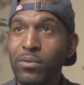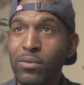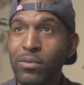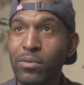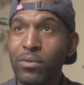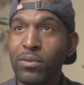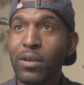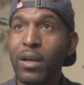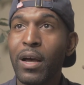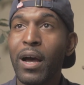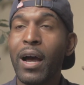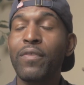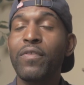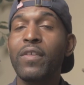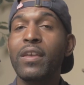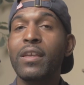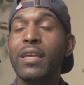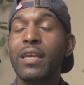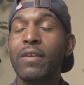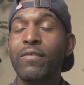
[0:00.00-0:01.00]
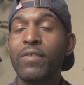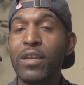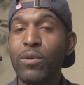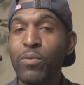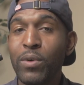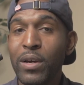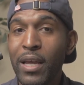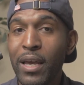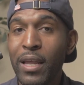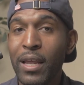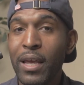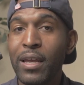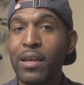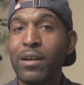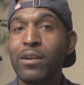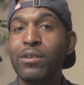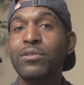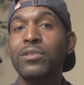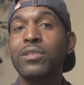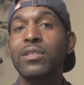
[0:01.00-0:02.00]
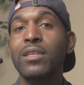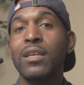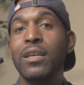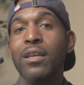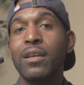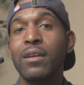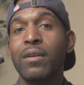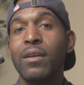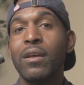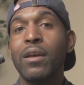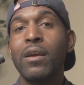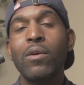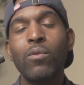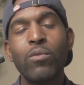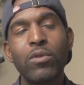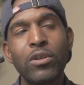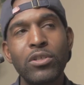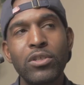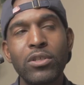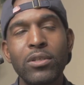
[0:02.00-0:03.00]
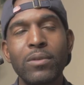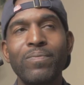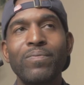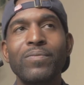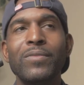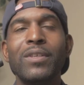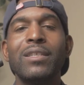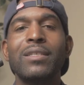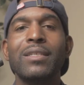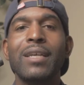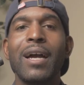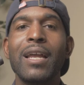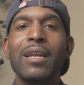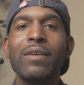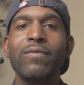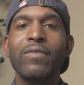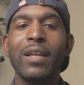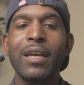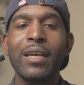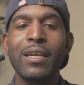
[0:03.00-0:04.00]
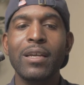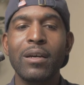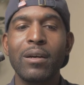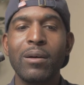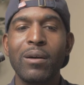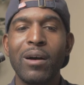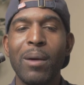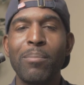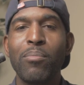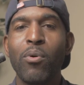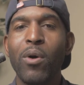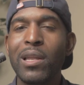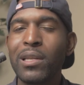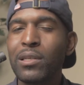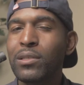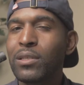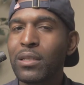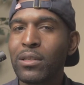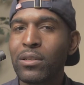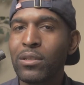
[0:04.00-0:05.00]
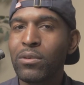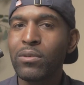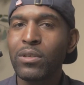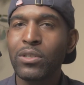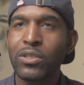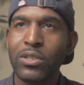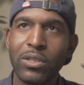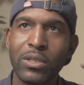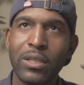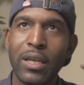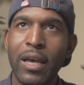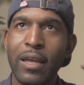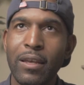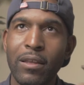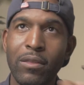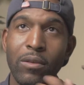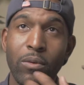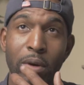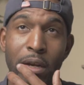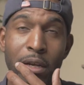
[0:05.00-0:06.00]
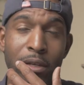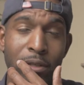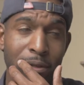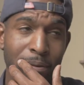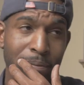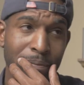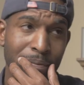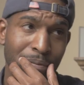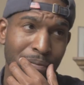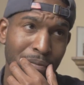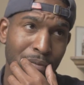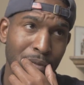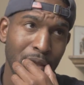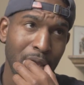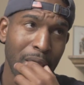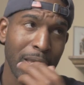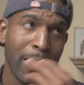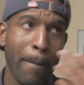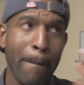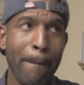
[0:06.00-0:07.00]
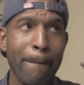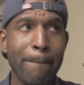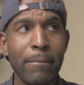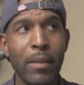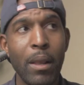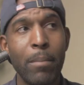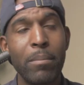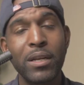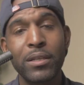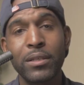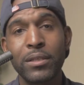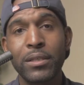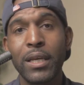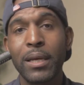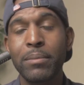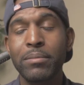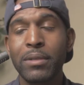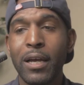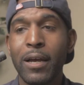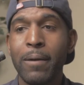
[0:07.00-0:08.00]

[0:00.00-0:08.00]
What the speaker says: I think if he went at AOC, which is kind of like a pointless thing to do because she's not in the race, but at the same time,